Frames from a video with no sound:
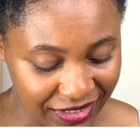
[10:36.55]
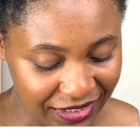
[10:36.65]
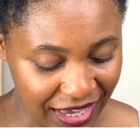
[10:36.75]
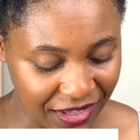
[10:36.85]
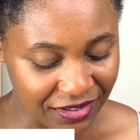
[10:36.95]

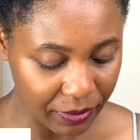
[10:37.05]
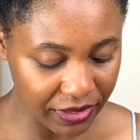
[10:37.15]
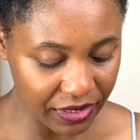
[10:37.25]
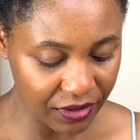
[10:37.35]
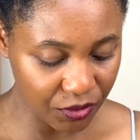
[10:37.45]
yeah. But
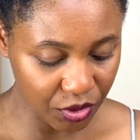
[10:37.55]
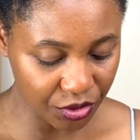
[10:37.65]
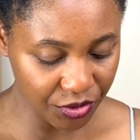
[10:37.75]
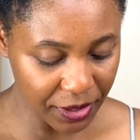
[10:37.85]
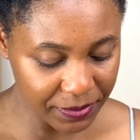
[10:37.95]
then they've got
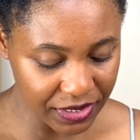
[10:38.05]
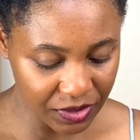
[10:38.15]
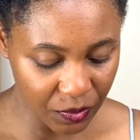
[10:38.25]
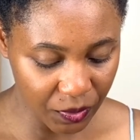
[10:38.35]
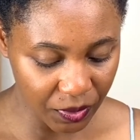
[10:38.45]

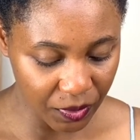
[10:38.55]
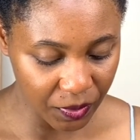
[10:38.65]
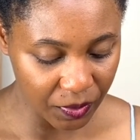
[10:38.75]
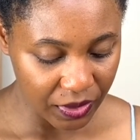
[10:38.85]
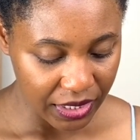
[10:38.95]
grapeseed
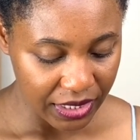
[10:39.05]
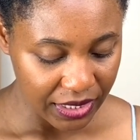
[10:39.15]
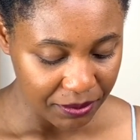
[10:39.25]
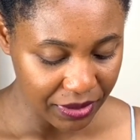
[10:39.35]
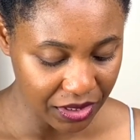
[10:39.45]
oil,
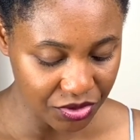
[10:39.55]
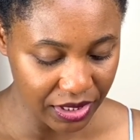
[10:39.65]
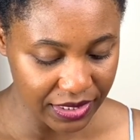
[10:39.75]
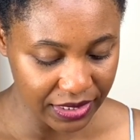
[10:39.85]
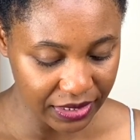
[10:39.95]

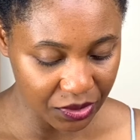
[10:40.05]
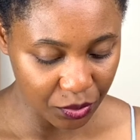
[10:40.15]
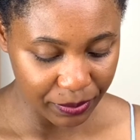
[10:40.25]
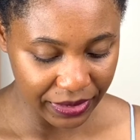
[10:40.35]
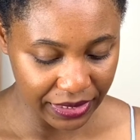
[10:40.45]
penetrates a little
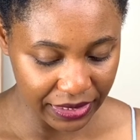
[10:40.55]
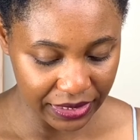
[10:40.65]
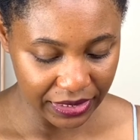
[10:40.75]
bit,